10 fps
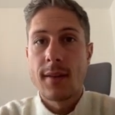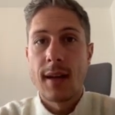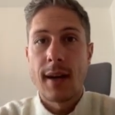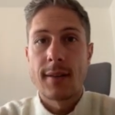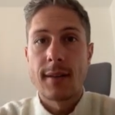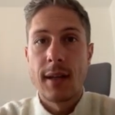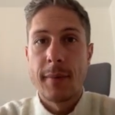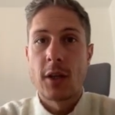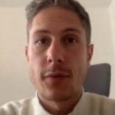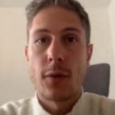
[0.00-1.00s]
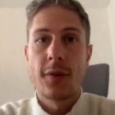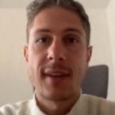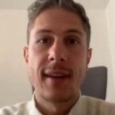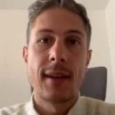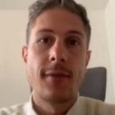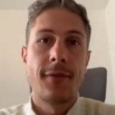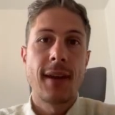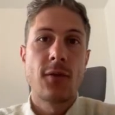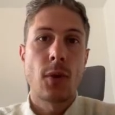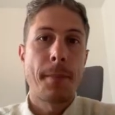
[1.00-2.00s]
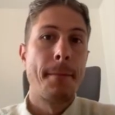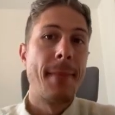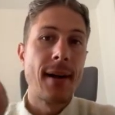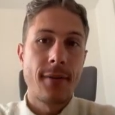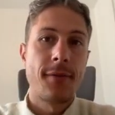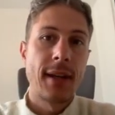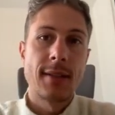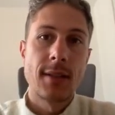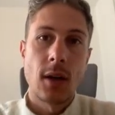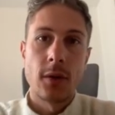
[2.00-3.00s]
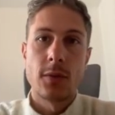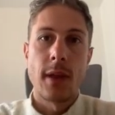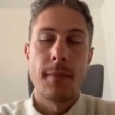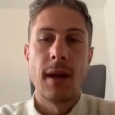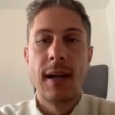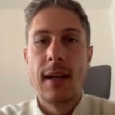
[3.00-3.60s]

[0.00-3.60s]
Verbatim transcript: that image first and then face swap my face onto them.